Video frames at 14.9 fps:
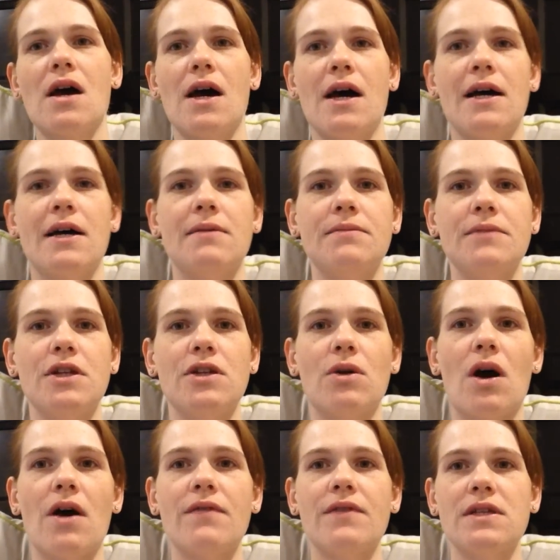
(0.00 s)

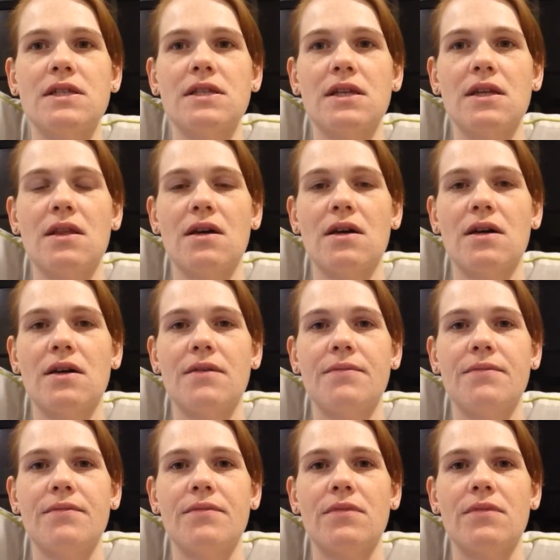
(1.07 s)
Obviously the